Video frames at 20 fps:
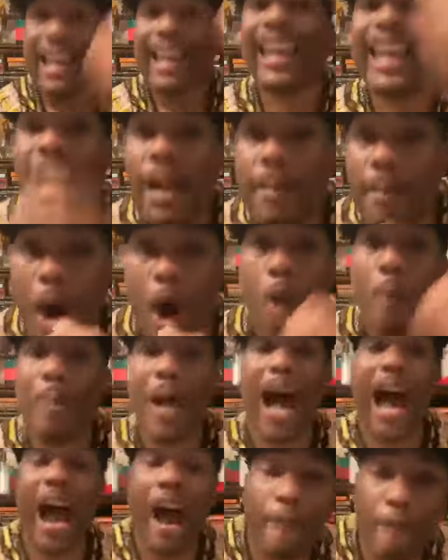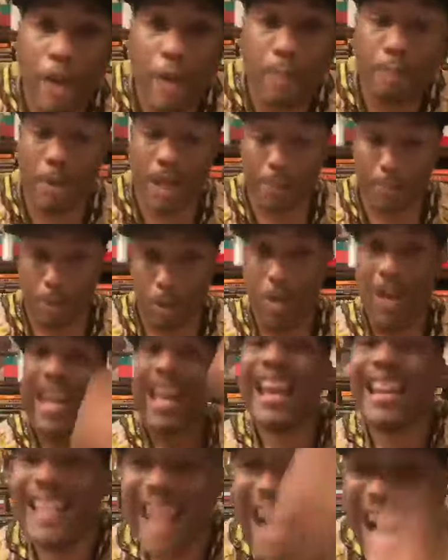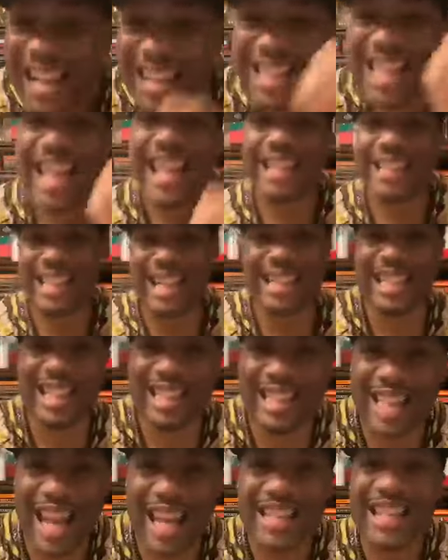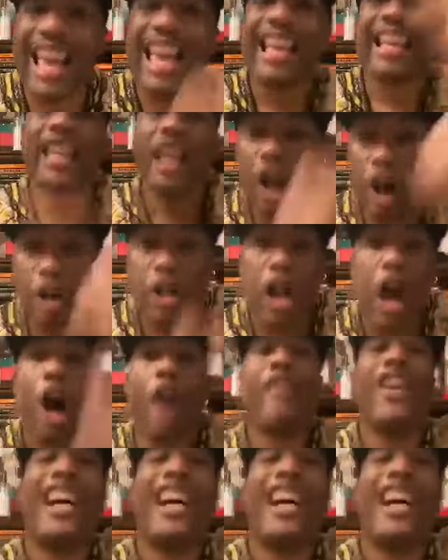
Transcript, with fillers: Igbo Biafran people in 1966, killed off